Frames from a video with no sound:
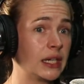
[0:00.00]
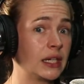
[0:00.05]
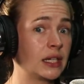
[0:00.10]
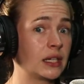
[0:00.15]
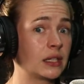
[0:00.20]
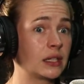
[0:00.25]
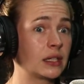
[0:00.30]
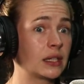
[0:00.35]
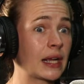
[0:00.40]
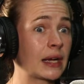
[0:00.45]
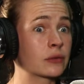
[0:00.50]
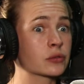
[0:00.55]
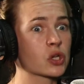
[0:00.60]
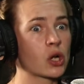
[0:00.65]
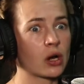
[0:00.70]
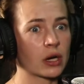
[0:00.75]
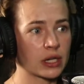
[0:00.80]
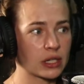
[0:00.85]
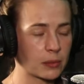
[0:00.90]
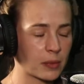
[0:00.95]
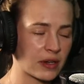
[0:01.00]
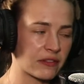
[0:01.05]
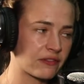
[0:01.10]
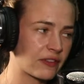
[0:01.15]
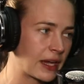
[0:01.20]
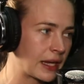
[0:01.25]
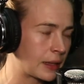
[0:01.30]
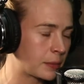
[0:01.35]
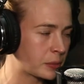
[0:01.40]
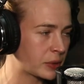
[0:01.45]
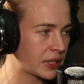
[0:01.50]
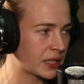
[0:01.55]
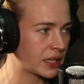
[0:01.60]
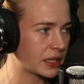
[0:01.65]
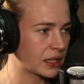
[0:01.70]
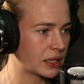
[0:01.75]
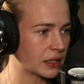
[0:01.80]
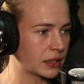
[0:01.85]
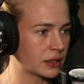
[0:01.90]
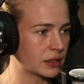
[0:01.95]
in now talking to my
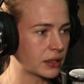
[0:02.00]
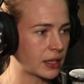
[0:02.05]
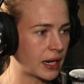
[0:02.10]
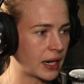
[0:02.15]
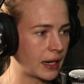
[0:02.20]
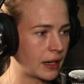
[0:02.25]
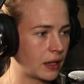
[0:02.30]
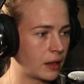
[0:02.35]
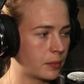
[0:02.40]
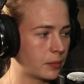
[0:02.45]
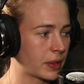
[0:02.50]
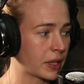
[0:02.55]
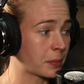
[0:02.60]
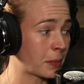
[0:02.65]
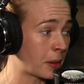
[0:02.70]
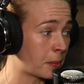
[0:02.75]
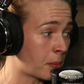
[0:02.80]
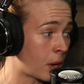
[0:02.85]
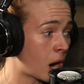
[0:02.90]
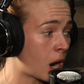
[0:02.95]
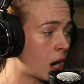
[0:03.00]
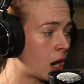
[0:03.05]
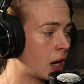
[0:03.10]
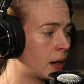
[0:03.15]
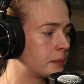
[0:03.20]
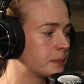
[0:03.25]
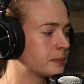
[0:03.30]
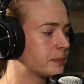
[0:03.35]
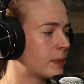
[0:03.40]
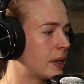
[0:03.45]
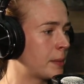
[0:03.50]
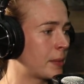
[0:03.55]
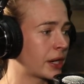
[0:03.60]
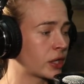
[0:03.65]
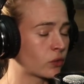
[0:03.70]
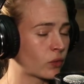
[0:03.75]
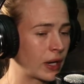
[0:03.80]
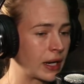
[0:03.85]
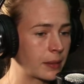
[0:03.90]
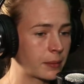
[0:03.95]
family and like my mom and
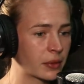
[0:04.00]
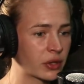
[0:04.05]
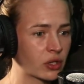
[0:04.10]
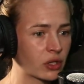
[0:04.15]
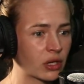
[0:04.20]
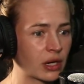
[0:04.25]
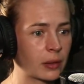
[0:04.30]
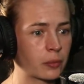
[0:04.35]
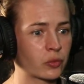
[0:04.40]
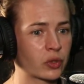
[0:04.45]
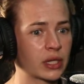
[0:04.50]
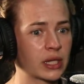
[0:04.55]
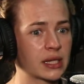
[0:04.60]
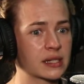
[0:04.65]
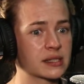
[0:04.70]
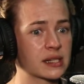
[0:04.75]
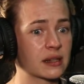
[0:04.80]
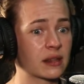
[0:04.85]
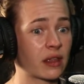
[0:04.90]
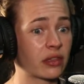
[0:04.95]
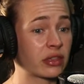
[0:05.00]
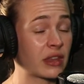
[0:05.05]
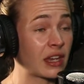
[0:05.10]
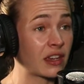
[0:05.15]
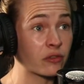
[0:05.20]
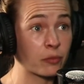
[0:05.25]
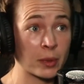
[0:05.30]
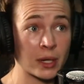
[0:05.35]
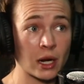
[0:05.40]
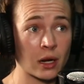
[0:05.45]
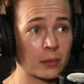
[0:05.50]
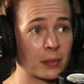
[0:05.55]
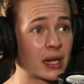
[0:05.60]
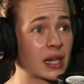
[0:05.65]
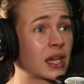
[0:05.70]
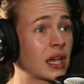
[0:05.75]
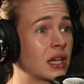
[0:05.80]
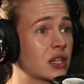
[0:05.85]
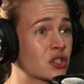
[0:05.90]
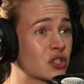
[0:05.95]
my grandmother, I'm realizing that they've been on
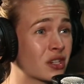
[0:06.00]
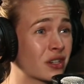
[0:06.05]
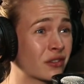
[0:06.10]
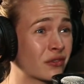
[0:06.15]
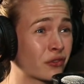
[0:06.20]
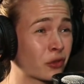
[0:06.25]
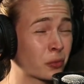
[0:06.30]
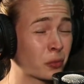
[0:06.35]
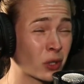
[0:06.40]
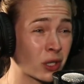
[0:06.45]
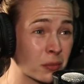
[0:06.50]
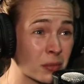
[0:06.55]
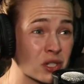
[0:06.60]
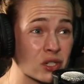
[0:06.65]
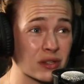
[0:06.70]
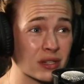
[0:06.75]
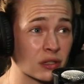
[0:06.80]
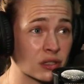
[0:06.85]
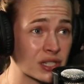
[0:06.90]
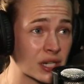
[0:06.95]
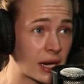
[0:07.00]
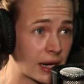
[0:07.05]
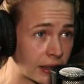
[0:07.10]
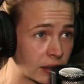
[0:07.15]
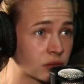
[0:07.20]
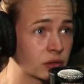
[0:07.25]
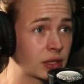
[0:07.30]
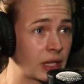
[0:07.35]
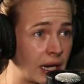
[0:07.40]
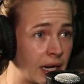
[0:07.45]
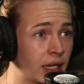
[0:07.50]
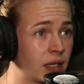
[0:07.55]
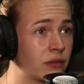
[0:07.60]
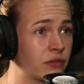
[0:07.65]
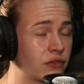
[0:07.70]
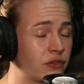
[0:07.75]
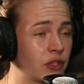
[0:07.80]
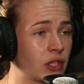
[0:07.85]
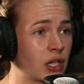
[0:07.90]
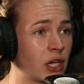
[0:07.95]
medication for pretty much their entire
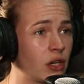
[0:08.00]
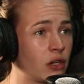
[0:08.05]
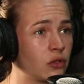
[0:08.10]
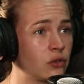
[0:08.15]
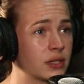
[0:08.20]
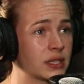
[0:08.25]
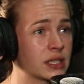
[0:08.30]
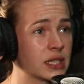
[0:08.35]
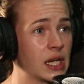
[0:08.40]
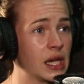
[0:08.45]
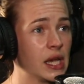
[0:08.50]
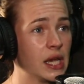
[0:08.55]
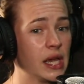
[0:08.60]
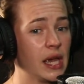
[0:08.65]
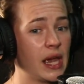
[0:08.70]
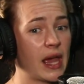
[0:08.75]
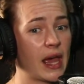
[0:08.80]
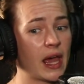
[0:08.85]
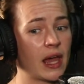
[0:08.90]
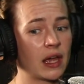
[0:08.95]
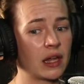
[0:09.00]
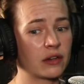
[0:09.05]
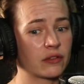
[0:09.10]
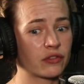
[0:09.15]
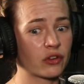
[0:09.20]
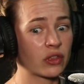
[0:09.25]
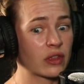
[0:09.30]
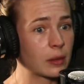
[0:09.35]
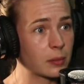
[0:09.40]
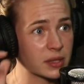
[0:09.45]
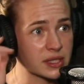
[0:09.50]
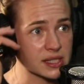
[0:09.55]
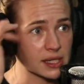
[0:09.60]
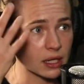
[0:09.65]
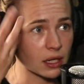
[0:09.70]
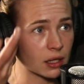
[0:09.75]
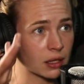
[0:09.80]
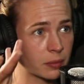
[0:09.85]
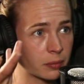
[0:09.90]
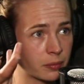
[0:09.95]
life, you know. And for them, it's
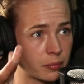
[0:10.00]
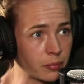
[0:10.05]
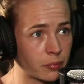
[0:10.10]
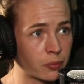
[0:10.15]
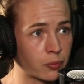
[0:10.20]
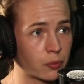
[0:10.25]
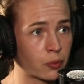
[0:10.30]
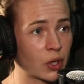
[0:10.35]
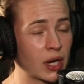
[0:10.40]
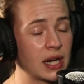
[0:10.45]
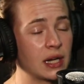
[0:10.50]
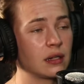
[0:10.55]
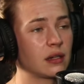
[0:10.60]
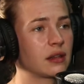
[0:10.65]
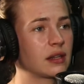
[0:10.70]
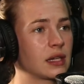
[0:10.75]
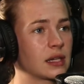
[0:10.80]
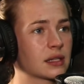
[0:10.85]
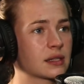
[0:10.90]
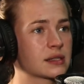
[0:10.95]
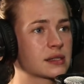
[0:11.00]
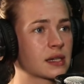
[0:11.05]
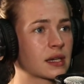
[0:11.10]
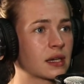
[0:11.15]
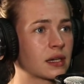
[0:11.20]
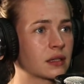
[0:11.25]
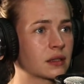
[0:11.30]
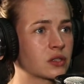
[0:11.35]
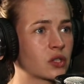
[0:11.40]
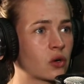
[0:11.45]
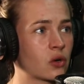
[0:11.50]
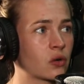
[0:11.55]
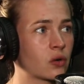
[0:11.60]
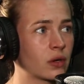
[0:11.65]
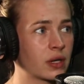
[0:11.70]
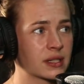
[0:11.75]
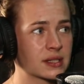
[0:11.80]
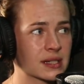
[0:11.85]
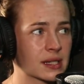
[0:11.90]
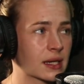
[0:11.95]
like a brain thing. It's like
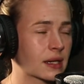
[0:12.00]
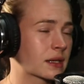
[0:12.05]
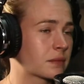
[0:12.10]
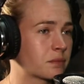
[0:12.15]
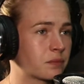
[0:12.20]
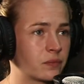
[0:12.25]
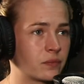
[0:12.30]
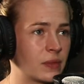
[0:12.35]
a